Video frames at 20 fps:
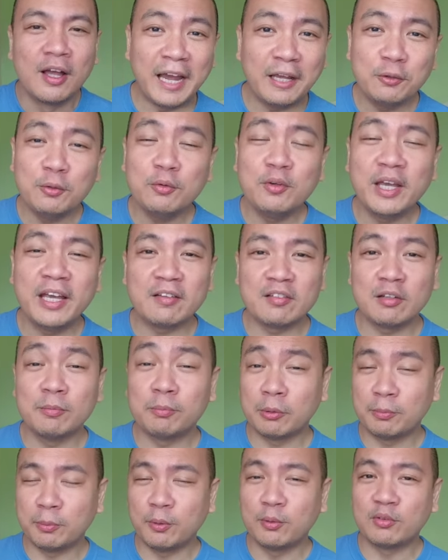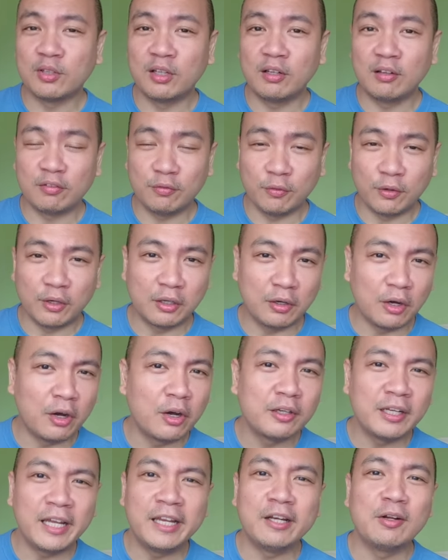I do get some proposals for
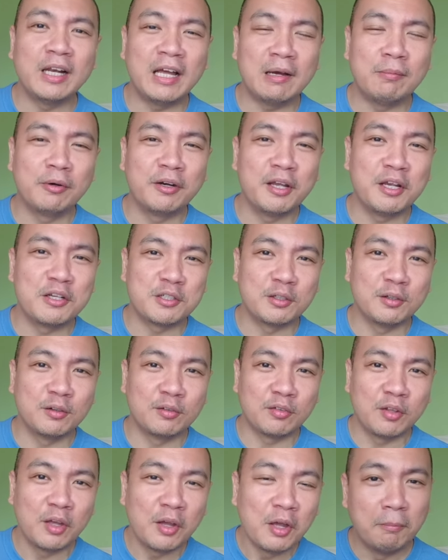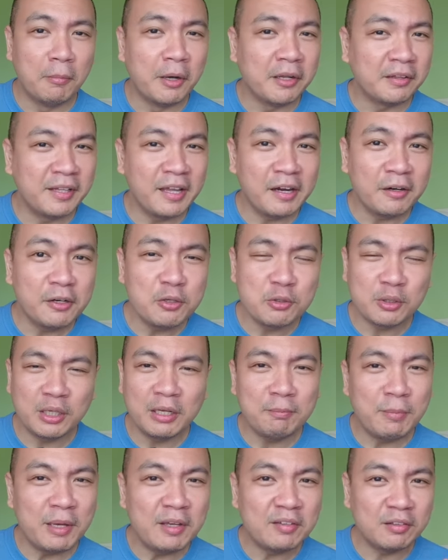online collaborations, but they're
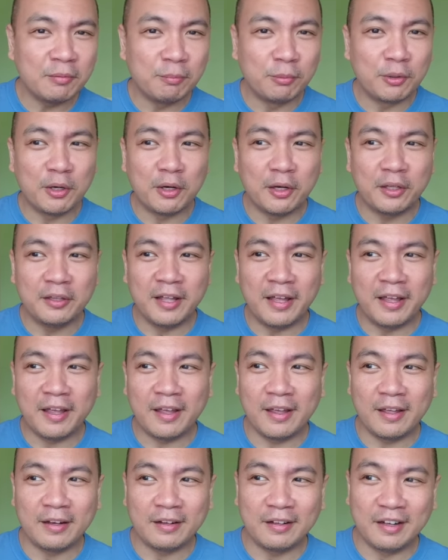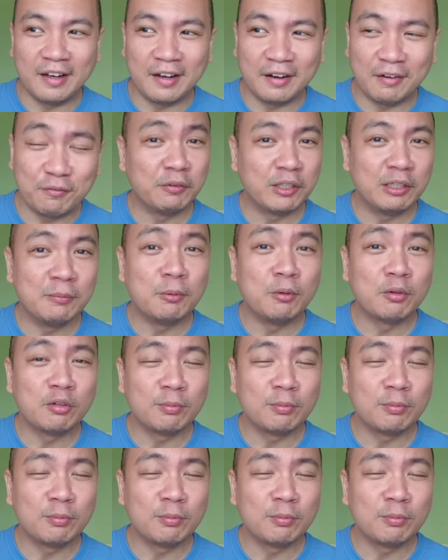usually based abroad, and for the